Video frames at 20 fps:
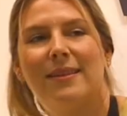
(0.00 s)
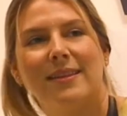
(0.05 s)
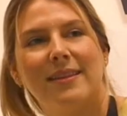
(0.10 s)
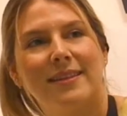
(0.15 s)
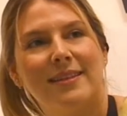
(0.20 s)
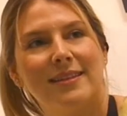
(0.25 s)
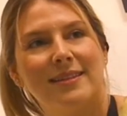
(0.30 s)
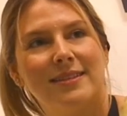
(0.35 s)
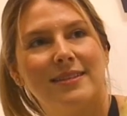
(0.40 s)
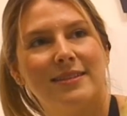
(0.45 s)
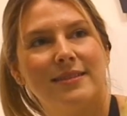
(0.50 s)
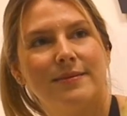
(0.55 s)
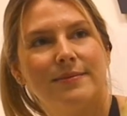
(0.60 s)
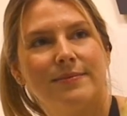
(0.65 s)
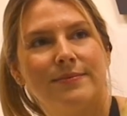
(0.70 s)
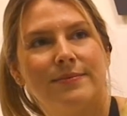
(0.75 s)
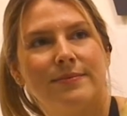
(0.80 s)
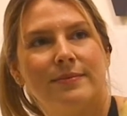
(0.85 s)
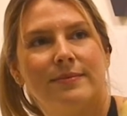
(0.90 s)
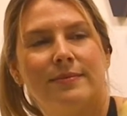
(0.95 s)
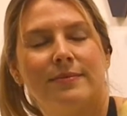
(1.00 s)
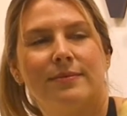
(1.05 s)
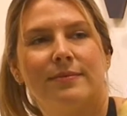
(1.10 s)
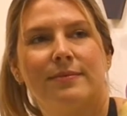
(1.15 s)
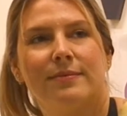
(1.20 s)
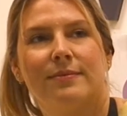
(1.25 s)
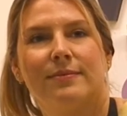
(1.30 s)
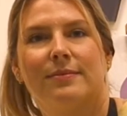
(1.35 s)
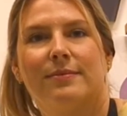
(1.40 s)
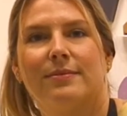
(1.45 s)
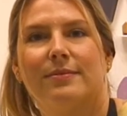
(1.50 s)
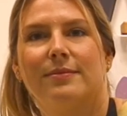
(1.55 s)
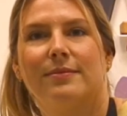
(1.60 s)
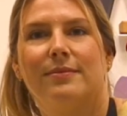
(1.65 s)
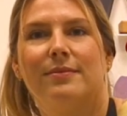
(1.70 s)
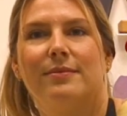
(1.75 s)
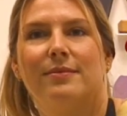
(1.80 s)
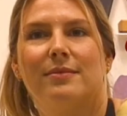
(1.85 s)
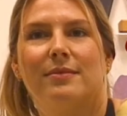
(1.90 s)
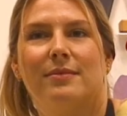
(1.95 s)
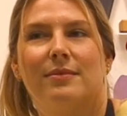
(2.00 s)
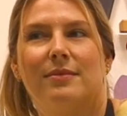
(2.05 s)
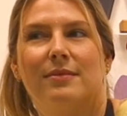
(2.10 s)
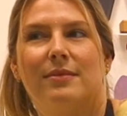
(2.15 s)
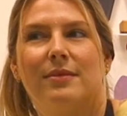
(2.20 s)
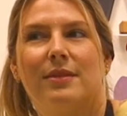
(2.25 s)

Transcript: get triggered? I thought it was the